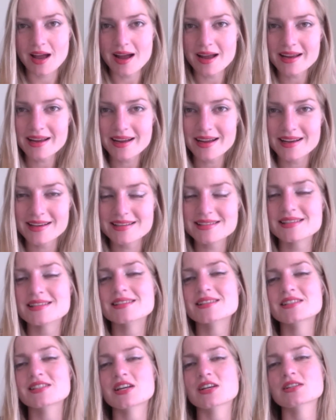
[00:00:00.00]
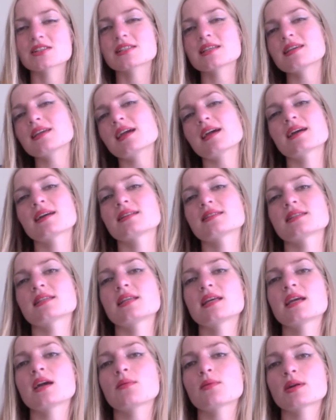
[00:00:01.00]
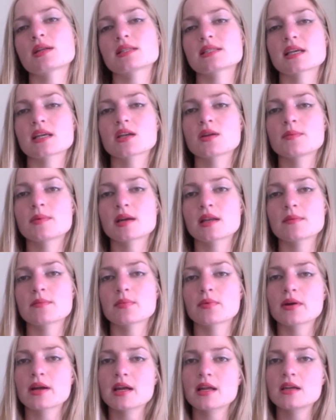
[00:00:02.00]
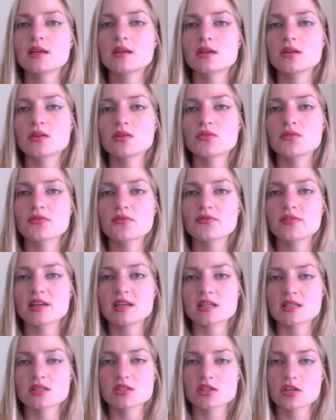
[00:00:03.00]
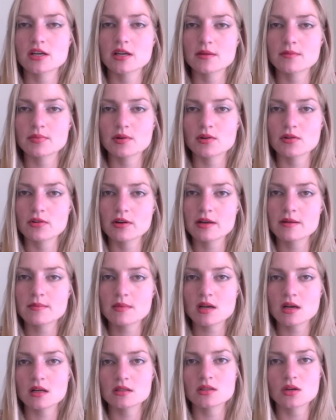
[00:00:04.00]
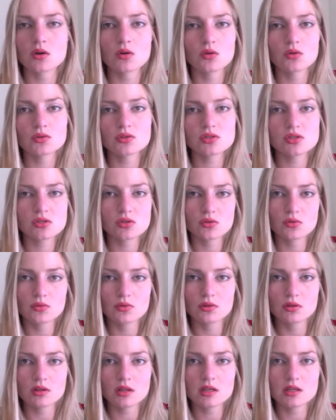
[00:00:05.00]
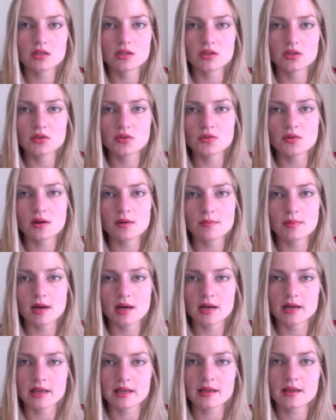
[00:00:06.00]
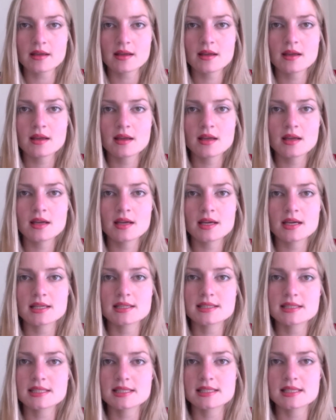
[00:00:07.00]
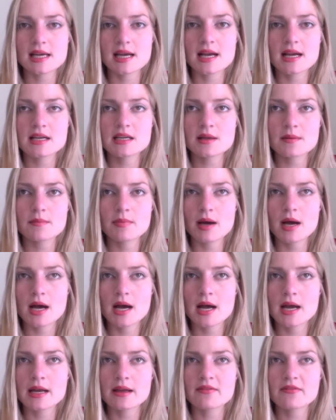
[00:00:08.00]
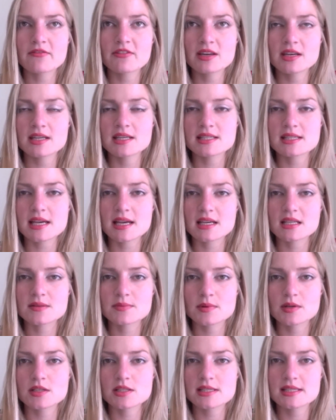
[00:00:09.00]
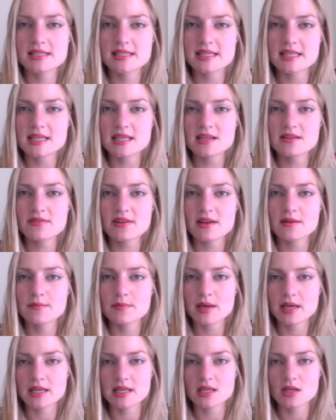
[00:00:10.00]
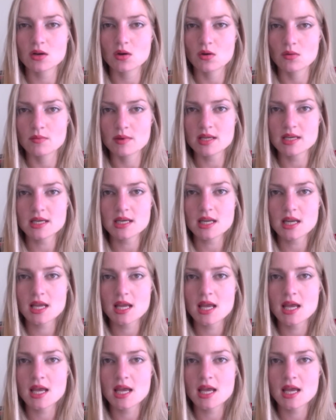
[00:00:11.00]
Hi guys, it's Chelsea and today I want to tell you about a brand new fitness training program called Old School New Body. It's designed by fitness experts Steve and Becky Holman